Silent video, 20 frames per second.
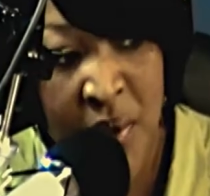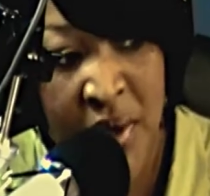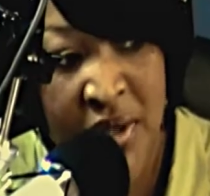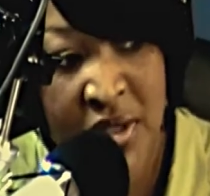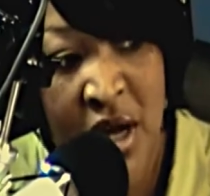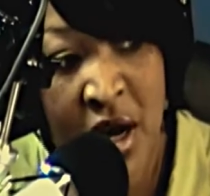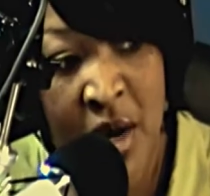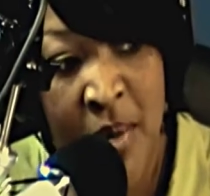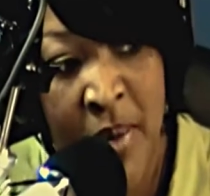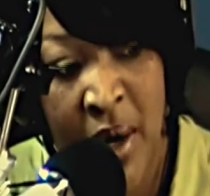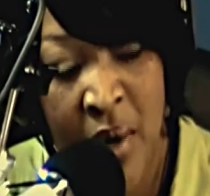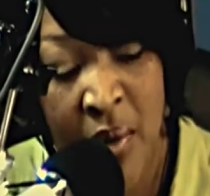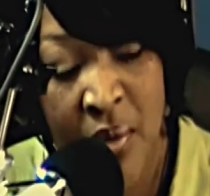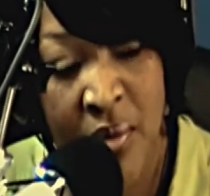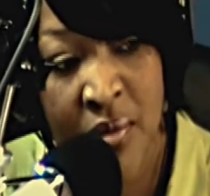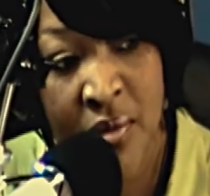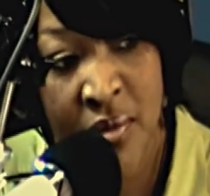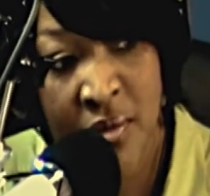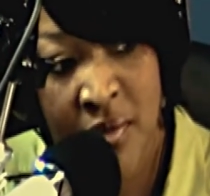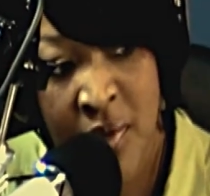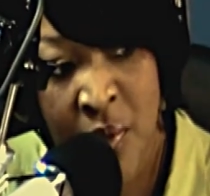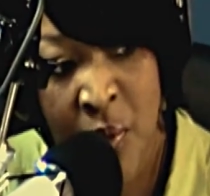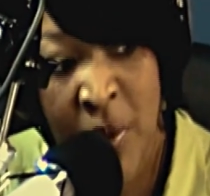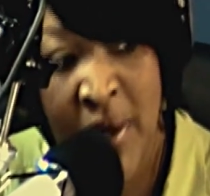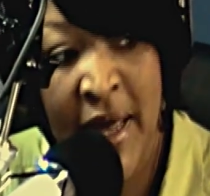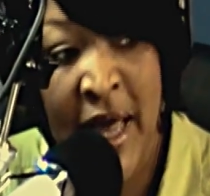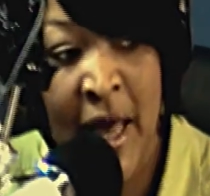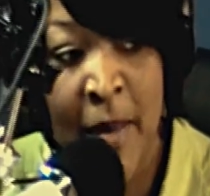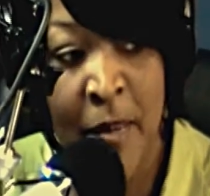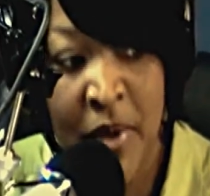we want to talk about
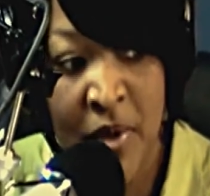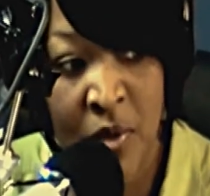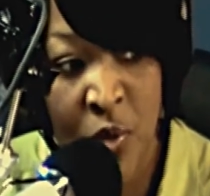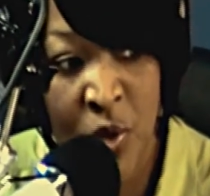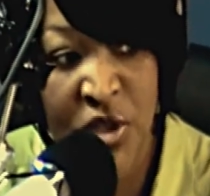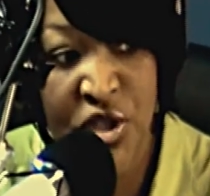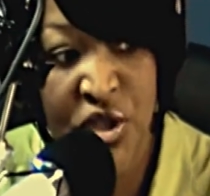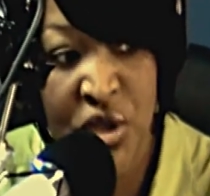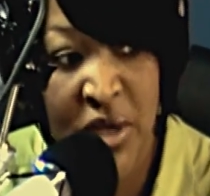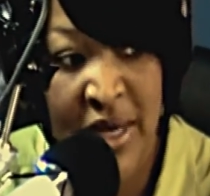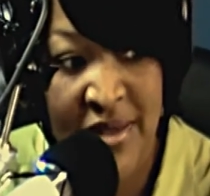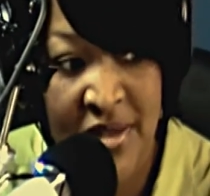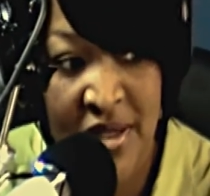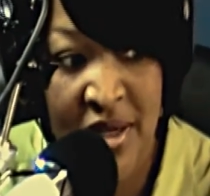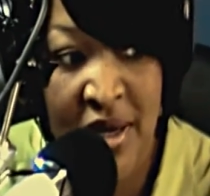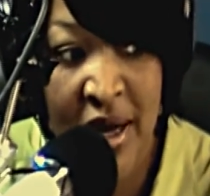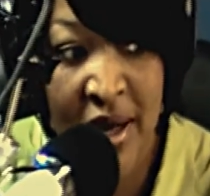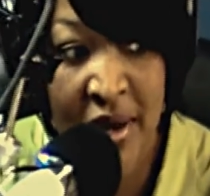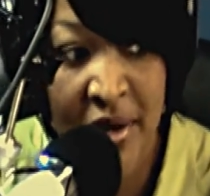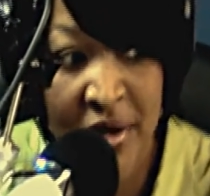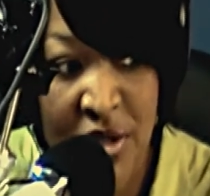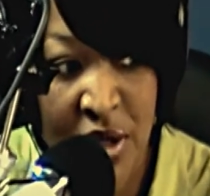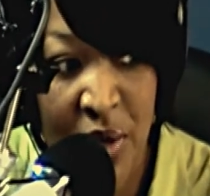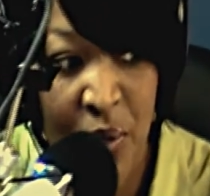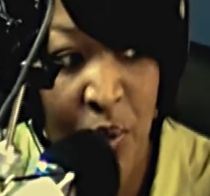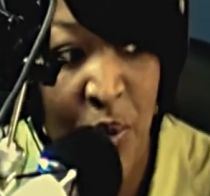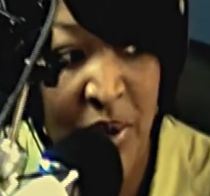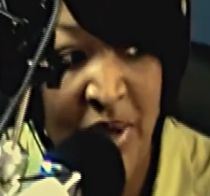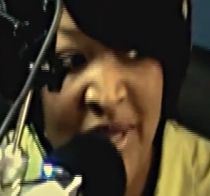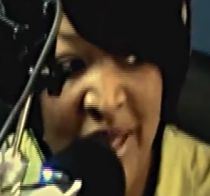what happened once you got to college
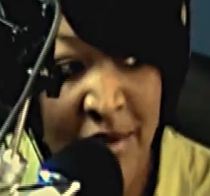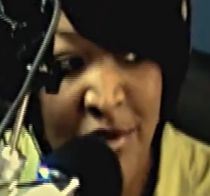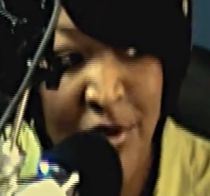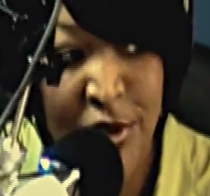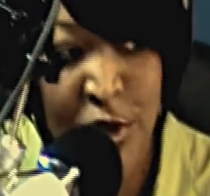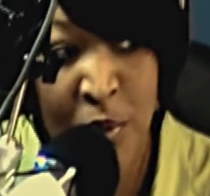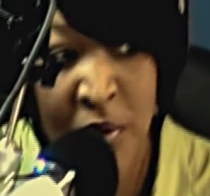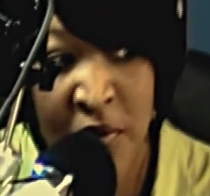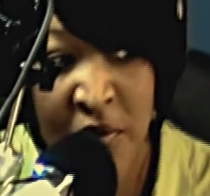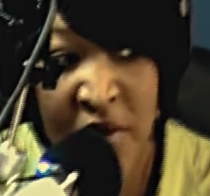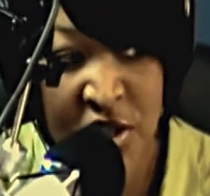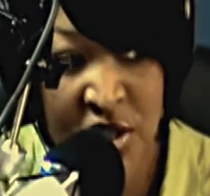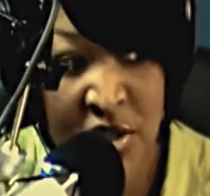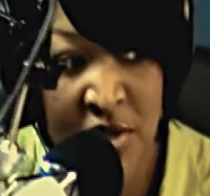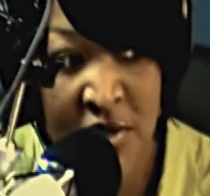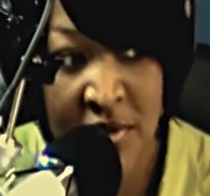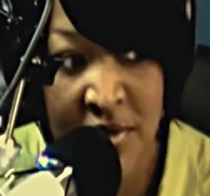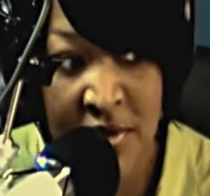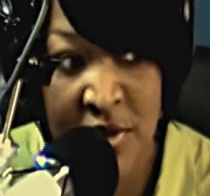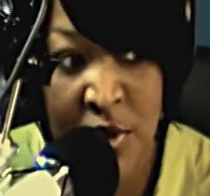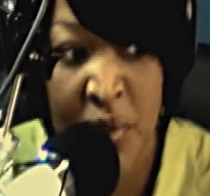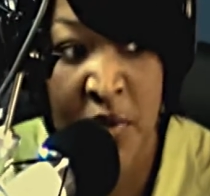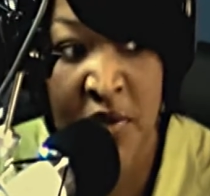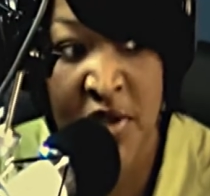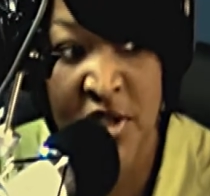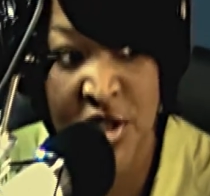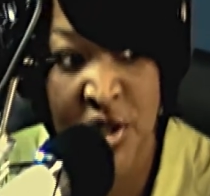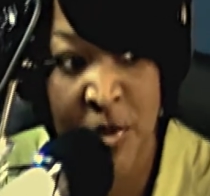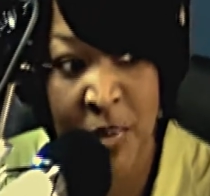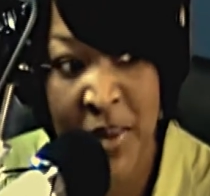without the
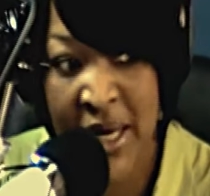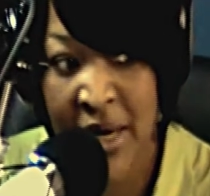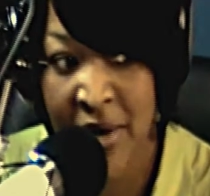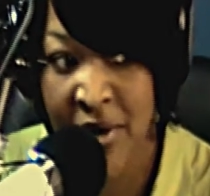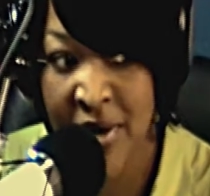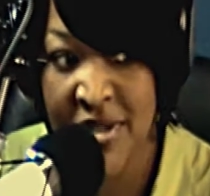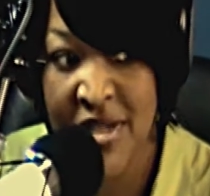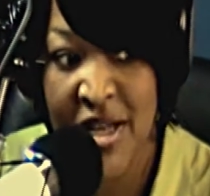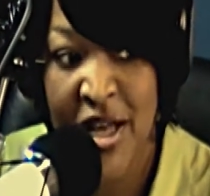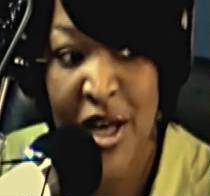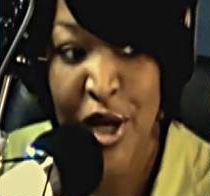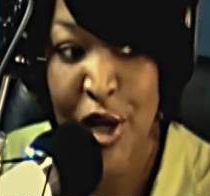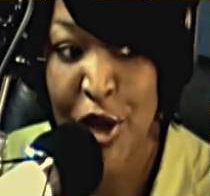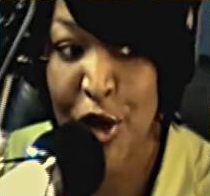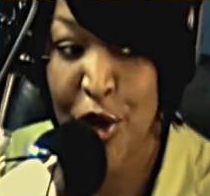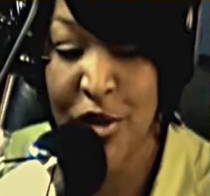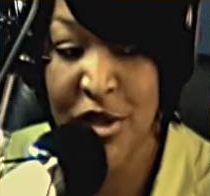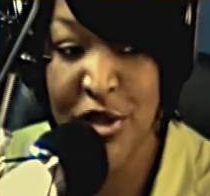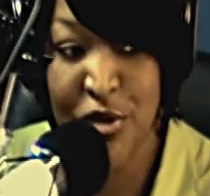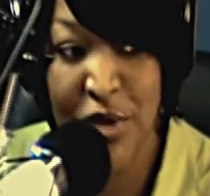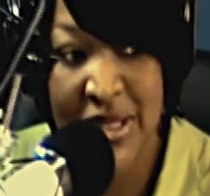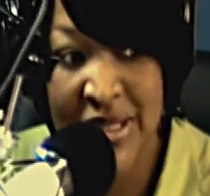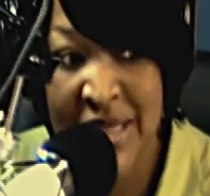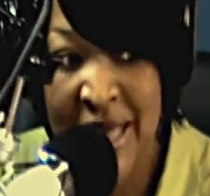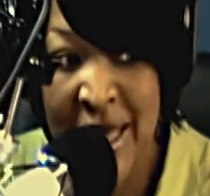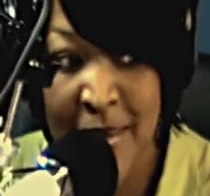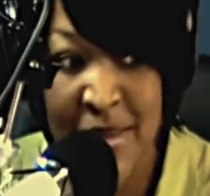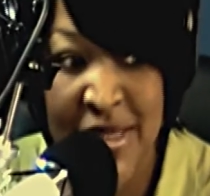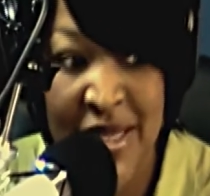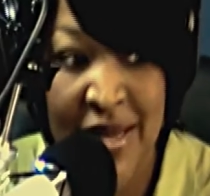supervision of parents, no strict
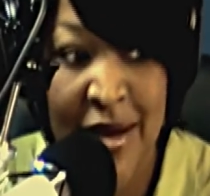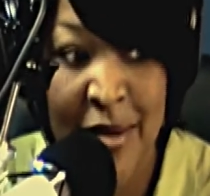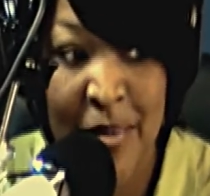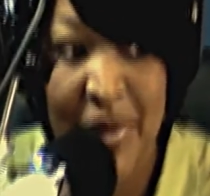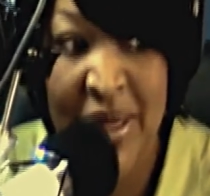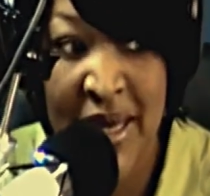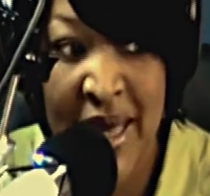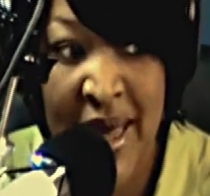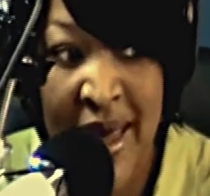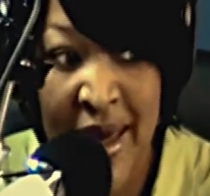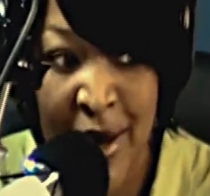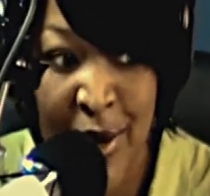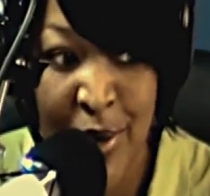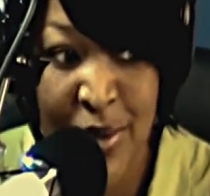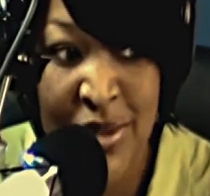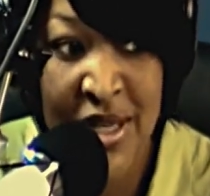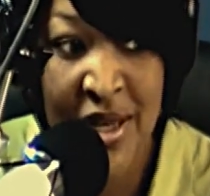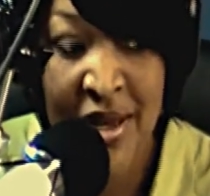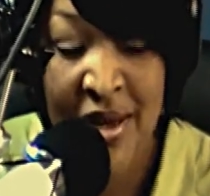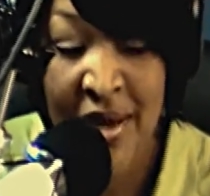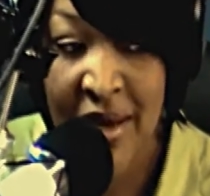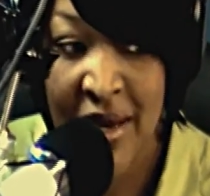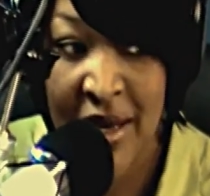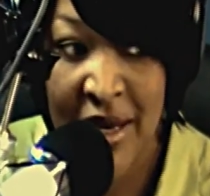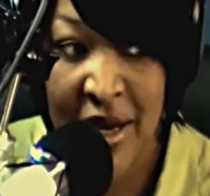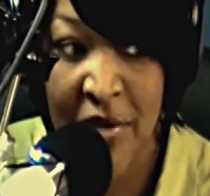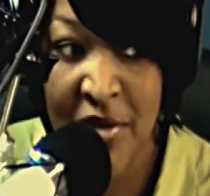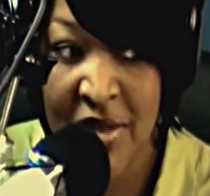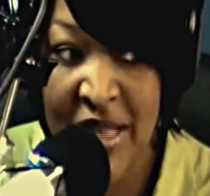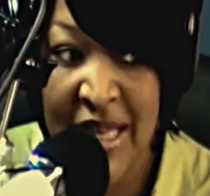times to come in the house
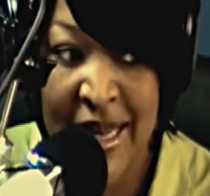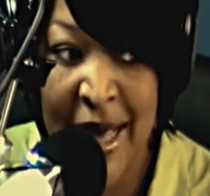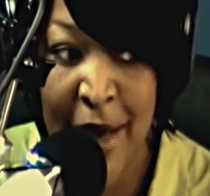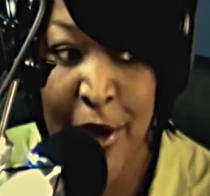and everything.